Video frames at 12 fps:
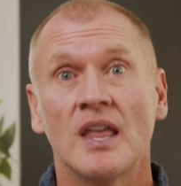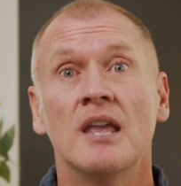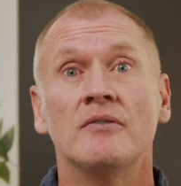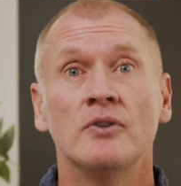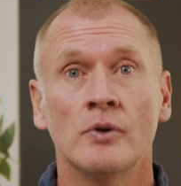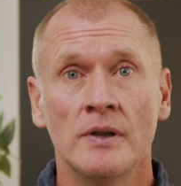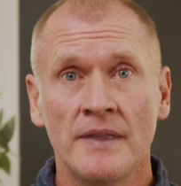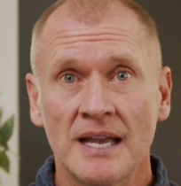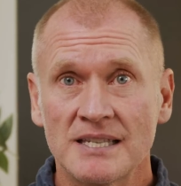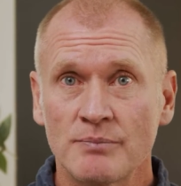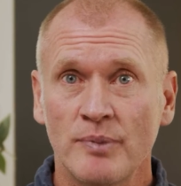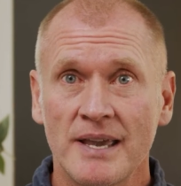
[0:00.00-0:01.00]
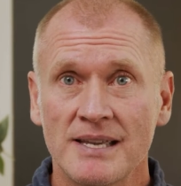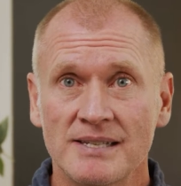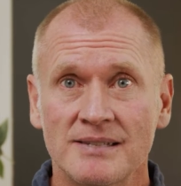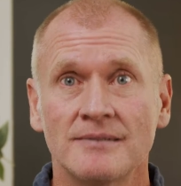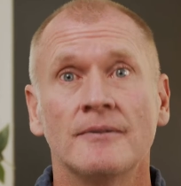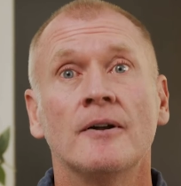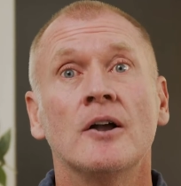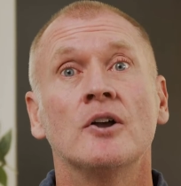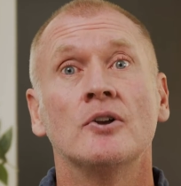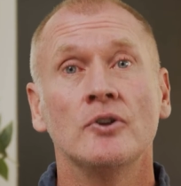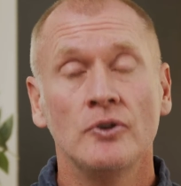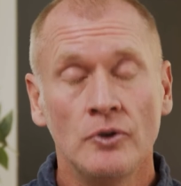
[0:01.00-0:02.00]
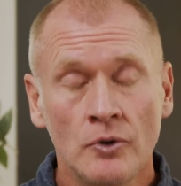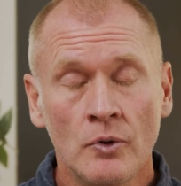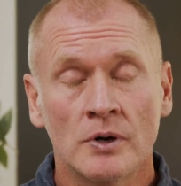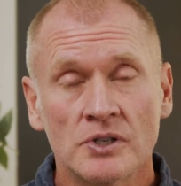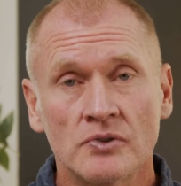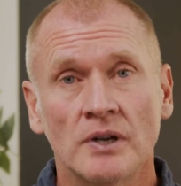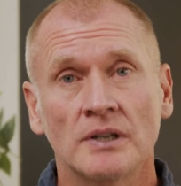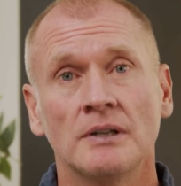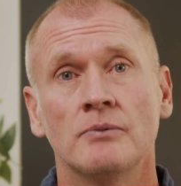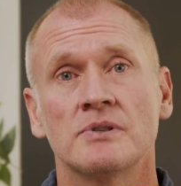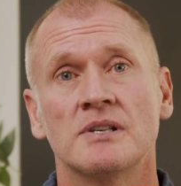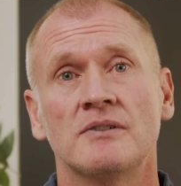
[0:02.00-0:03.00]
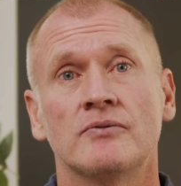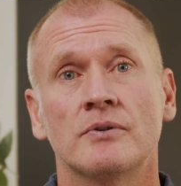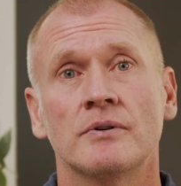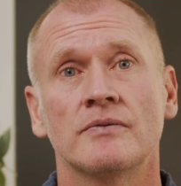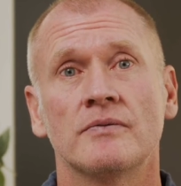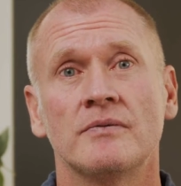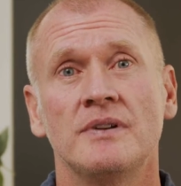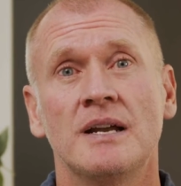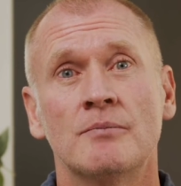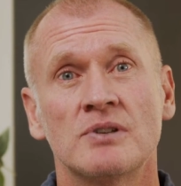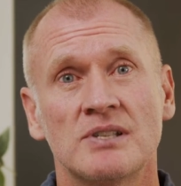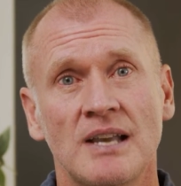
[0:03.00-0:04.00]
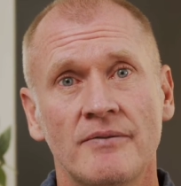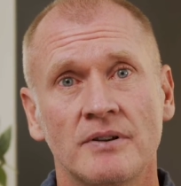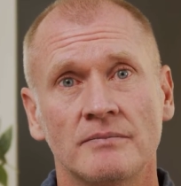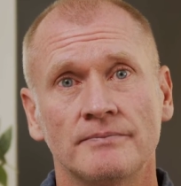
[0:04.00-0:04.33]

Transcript: If you're in that space, you are struggling with self-worth. Number seven,